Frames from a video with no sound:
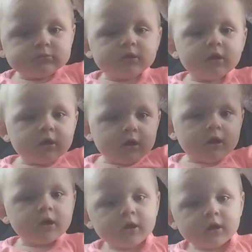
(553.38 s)
Number
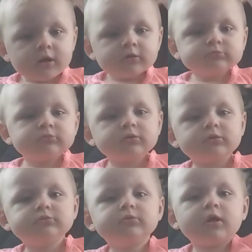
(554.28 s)
three
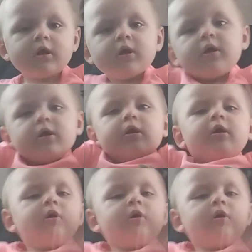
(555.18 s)
is uh